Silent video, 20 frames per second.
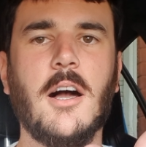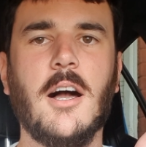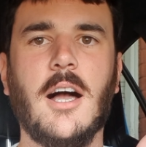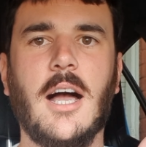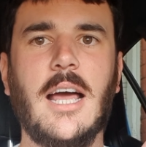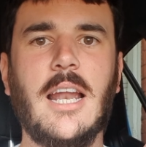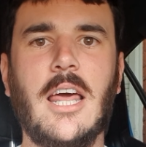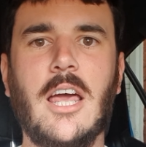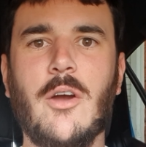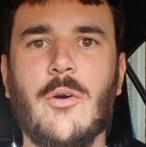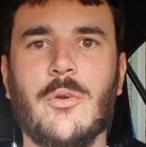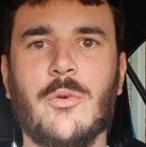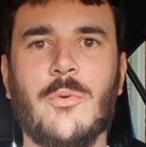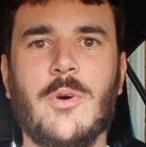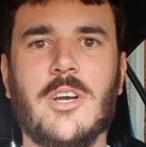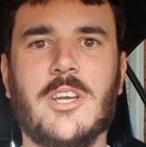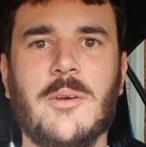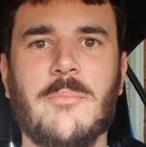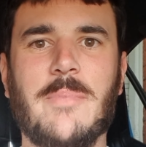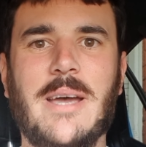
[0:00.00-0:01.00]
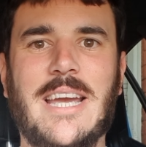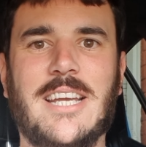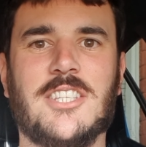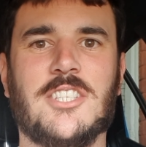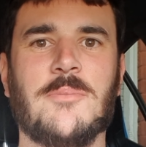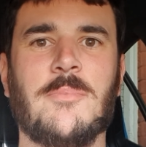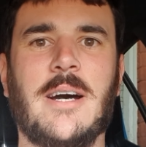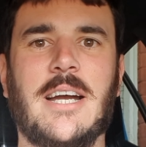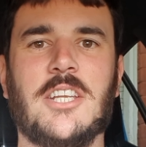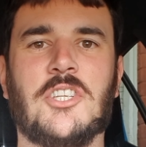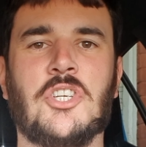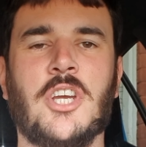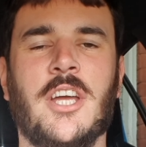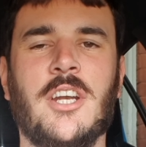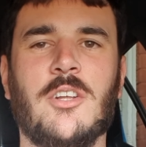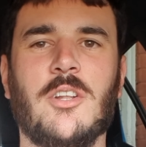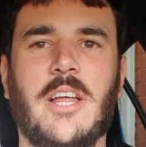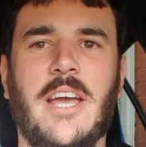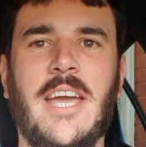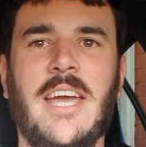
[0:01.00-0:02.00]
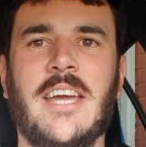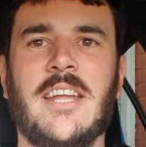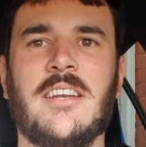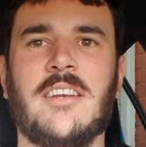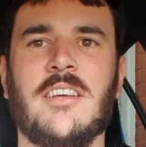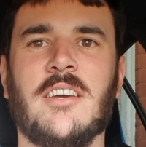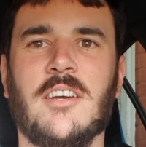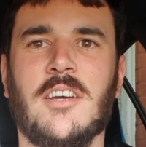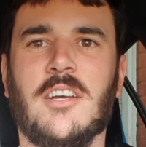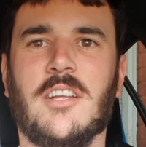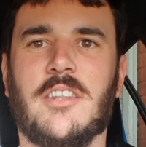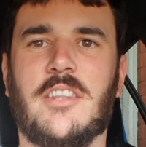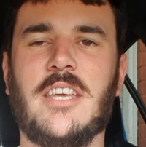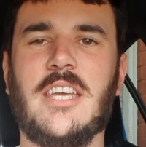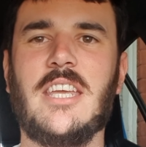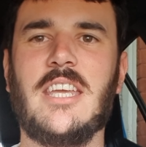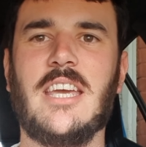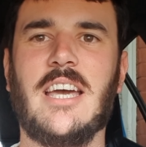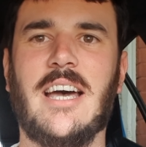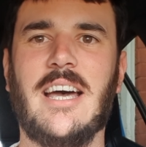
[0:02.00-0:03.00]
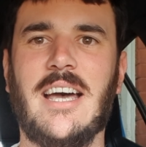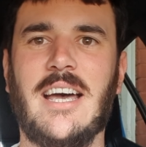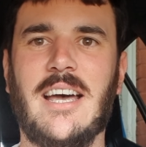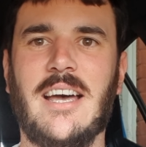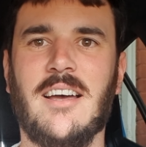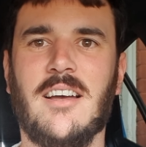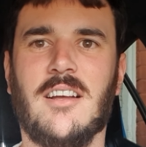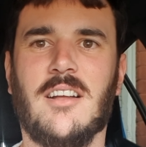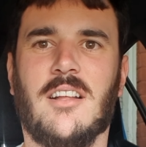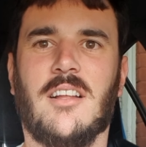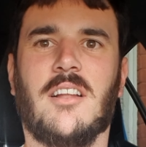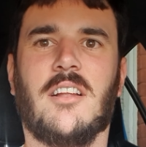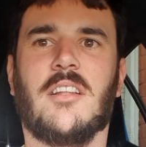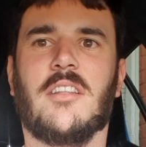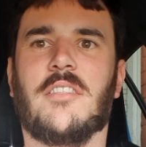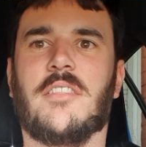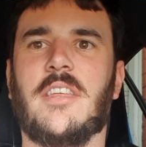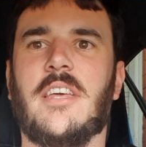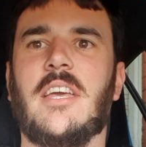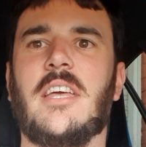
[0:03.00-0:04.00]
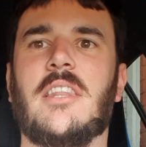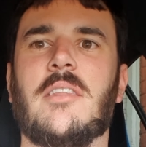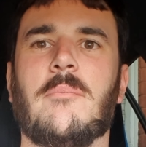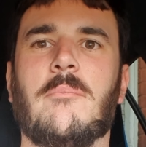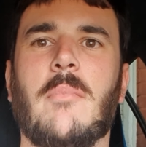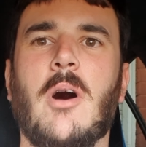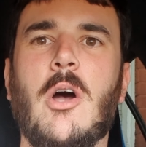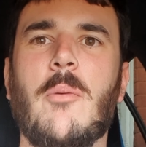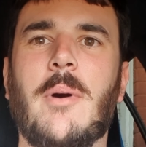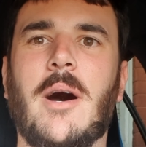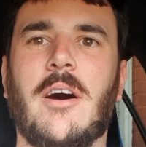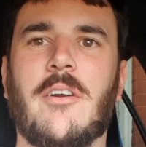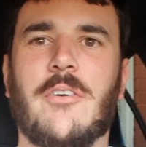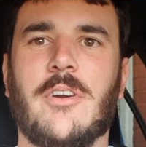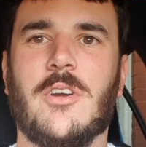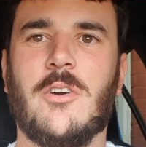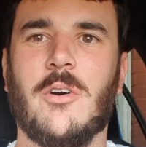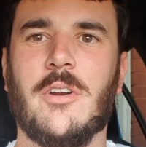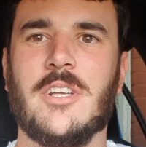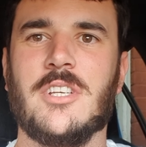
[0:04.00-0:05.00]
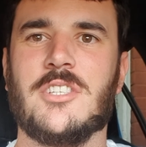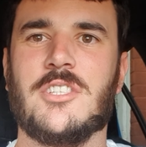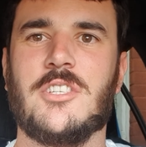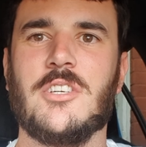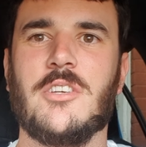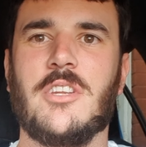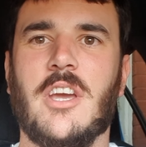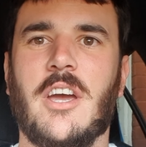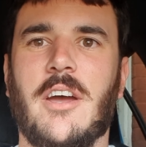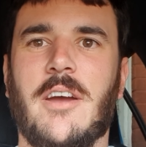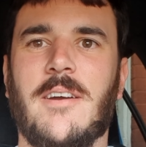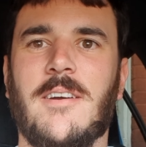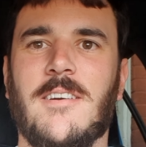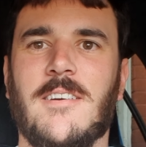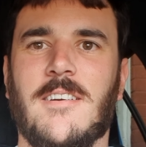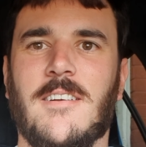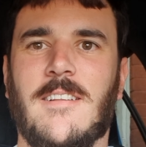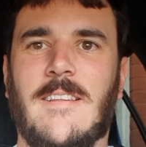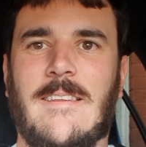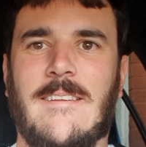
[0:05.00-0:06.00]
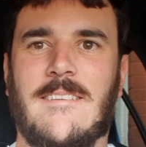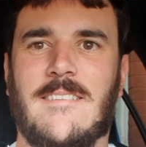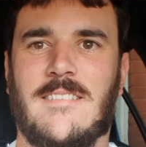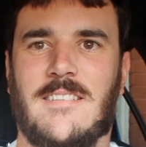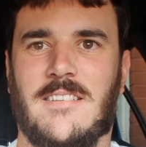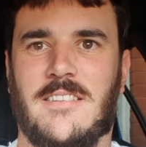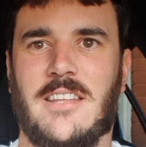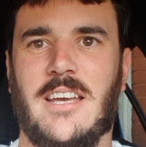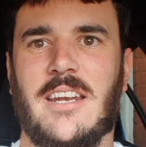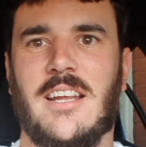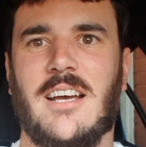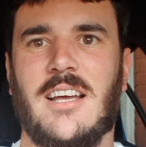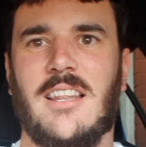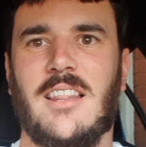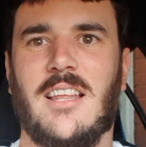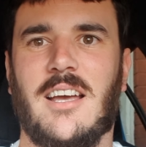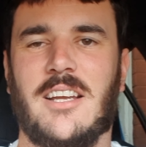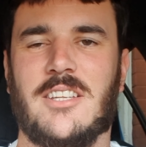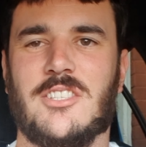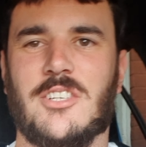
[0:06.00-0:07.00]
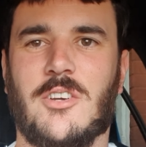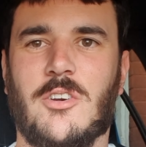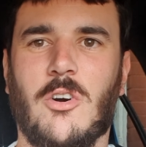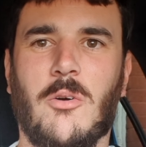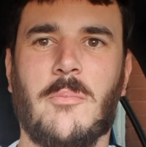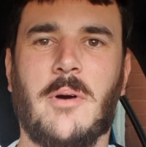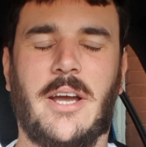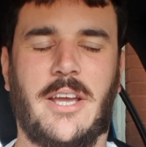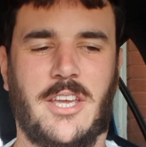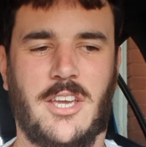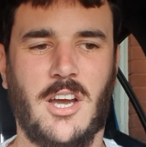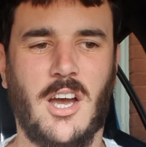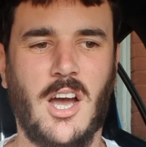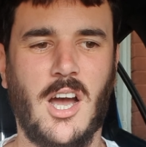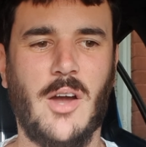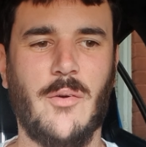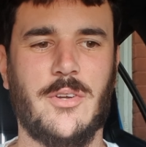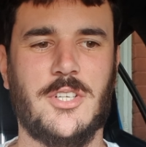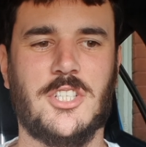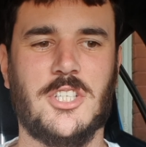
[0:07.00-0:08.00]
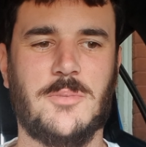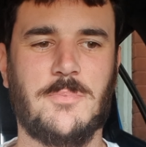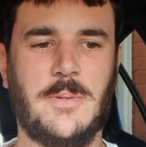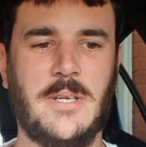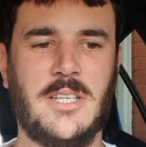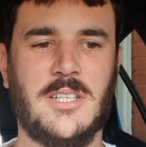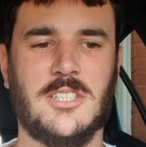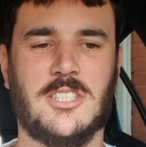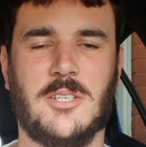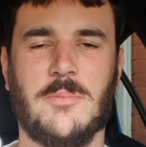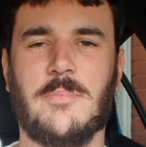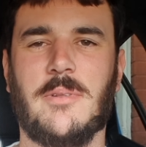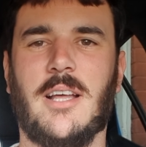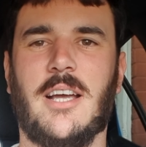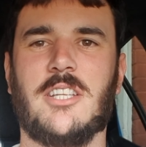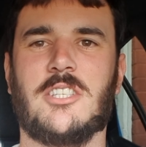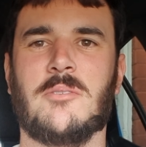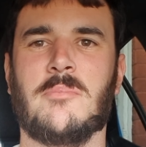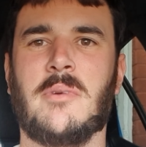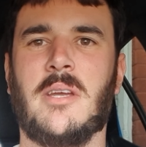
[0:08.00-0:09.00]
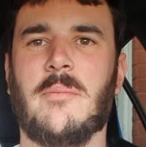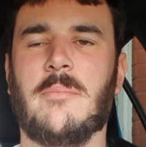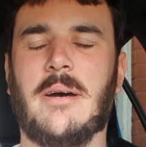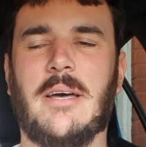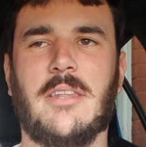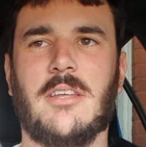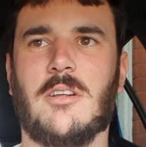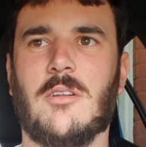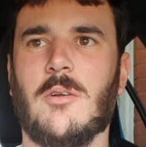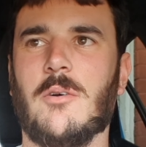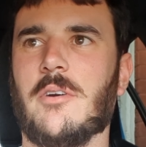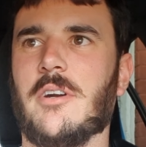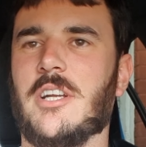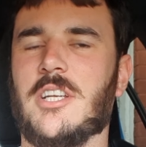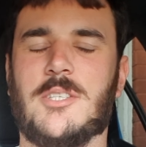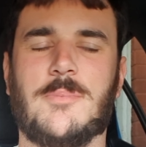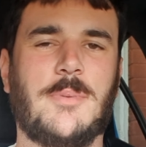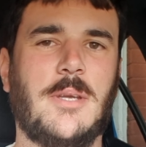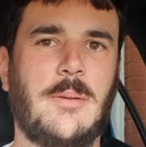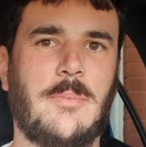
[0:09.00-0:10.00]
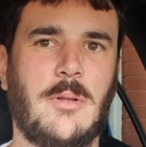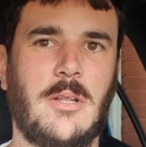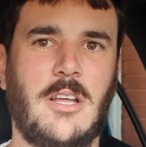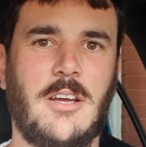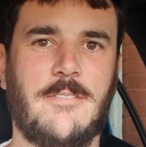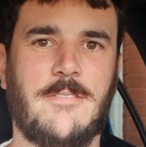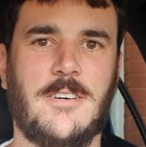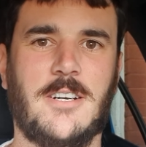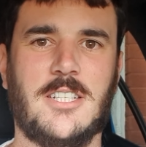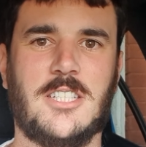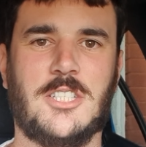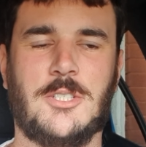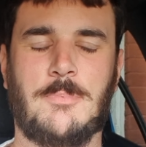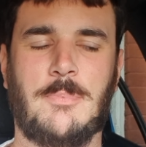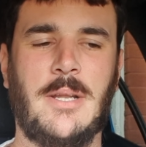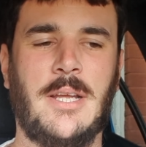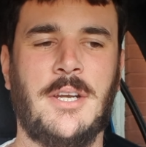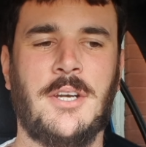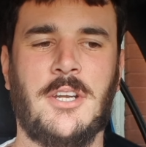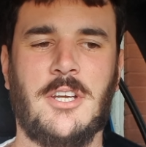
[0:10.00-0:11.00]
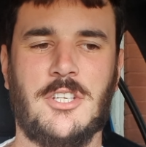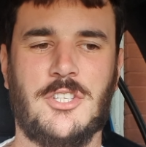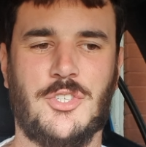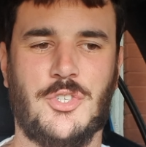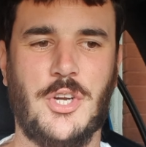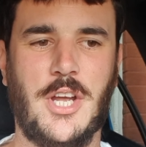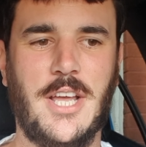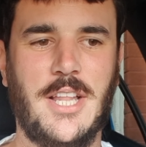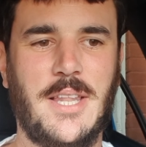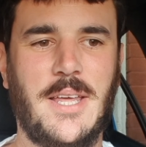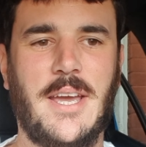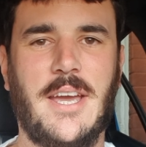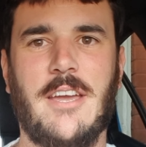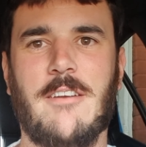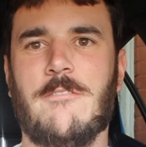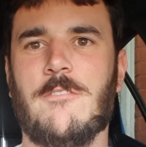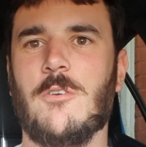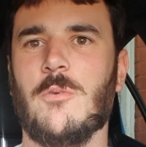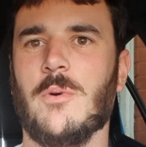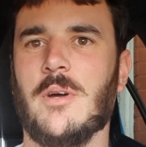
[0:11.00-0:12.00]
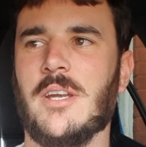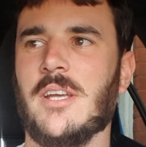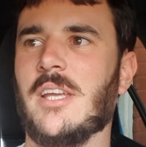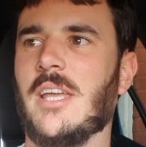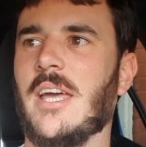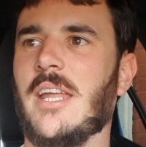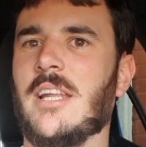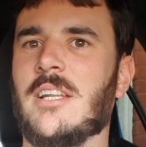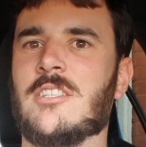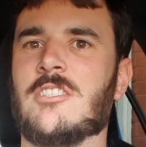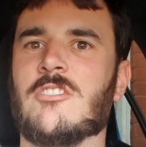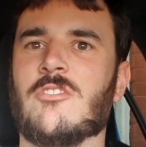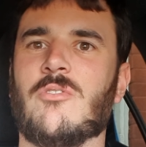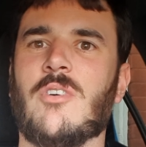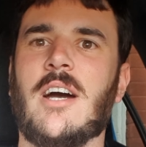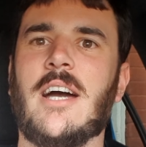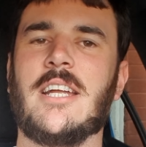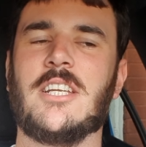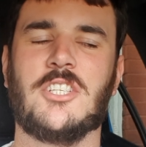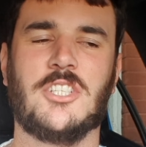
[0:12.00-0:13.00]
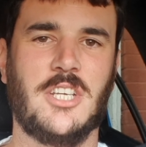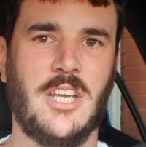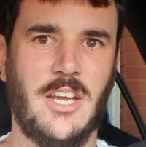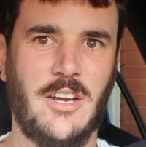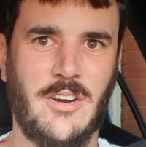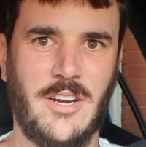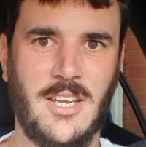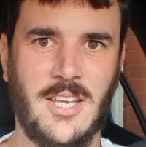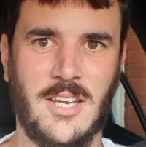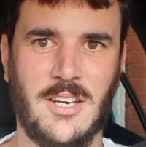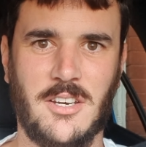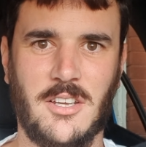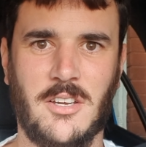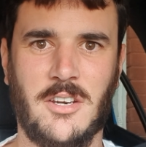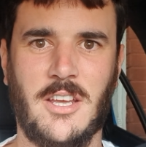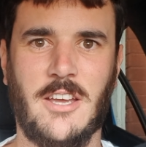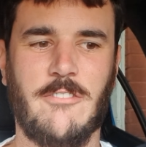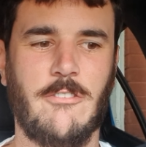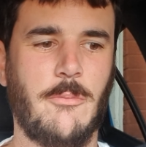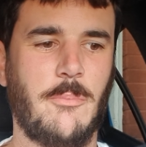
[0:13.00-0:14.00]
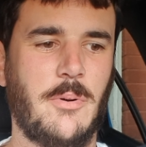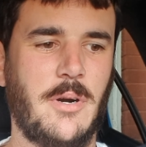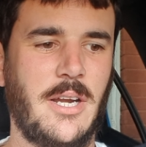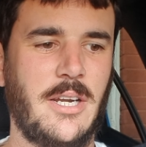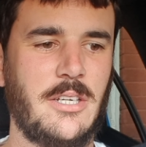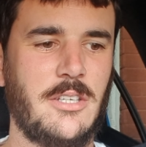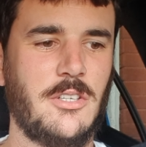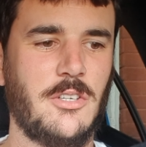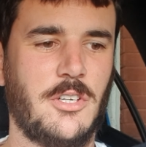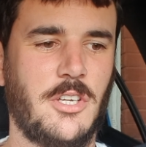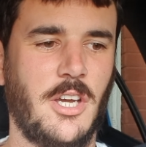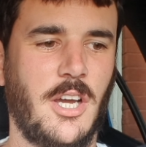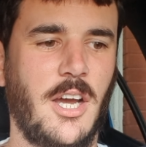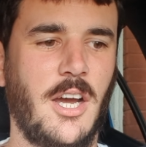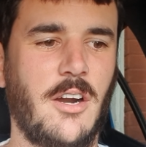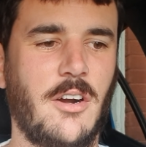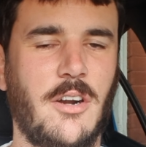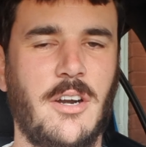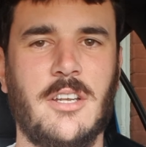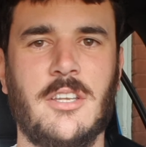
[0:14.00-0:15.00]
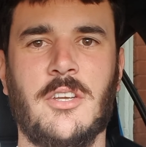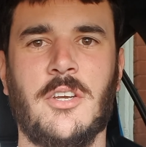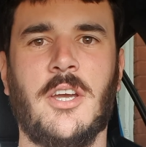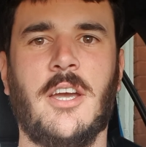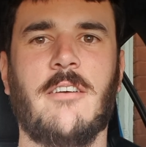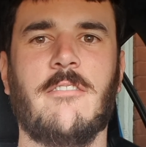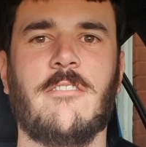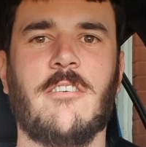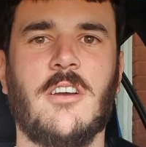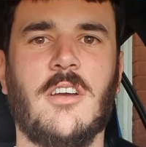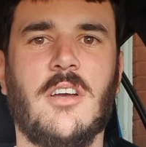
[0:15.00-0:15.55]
Hello and welcome back to my channel and the mobile recording studio that I like to call my car, which has been supplied to me by the glorious people over at Splend Australia. If you want to get into ride sharing and don't have a brand new car and you have,